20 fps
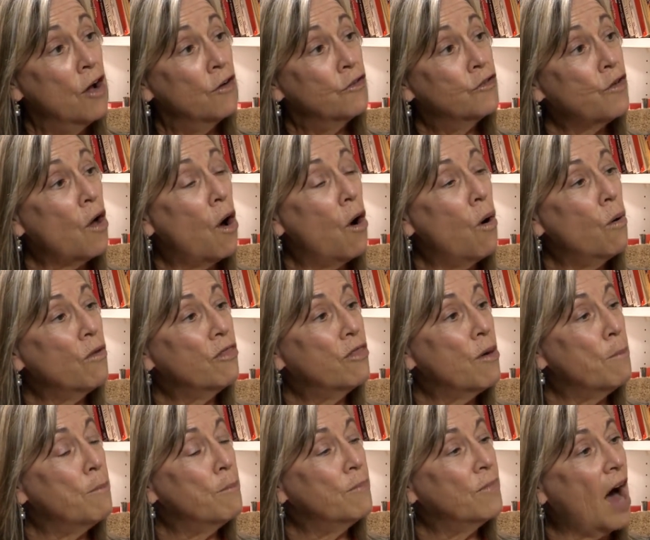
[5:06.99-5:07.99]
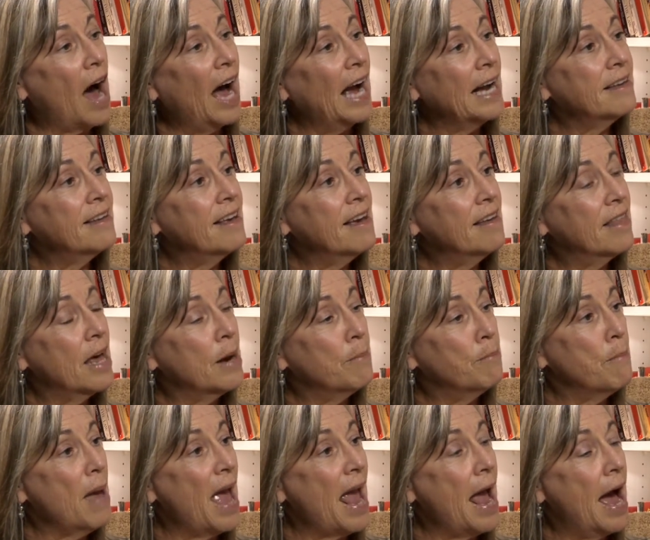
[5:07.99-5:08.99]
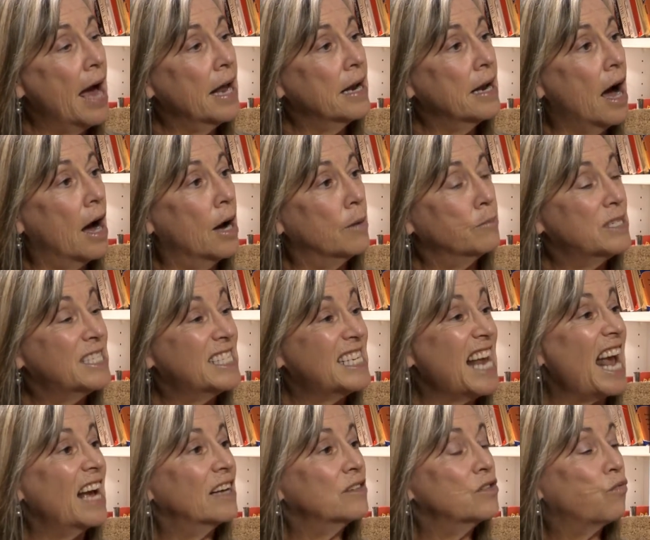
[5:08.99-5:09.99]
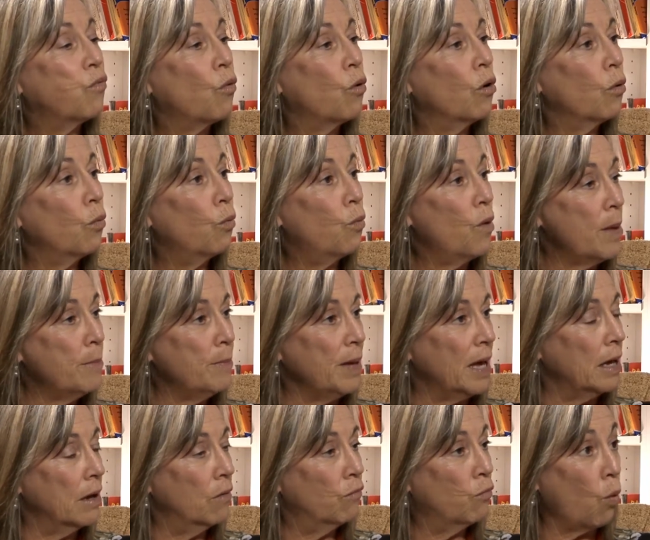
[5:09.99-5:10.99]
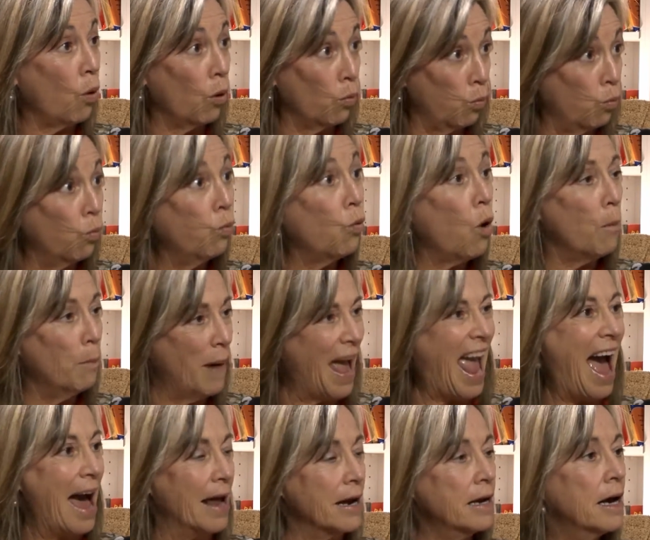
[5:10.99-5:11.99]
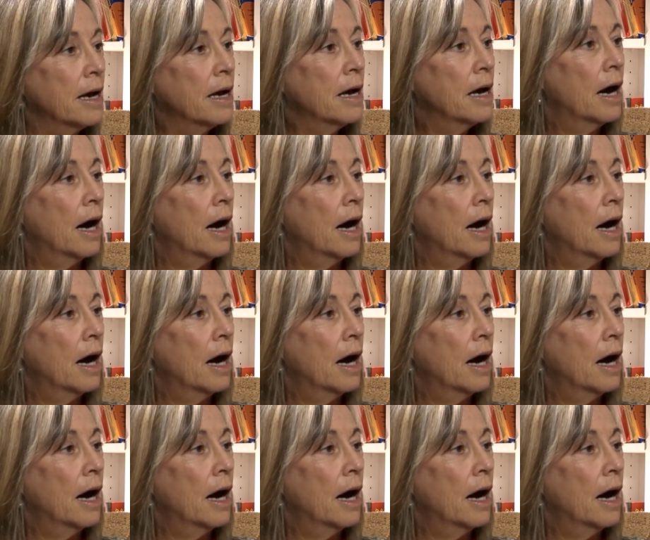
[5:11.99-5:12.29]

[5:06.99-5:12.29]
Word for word: So the idea that man um, stands for women or woman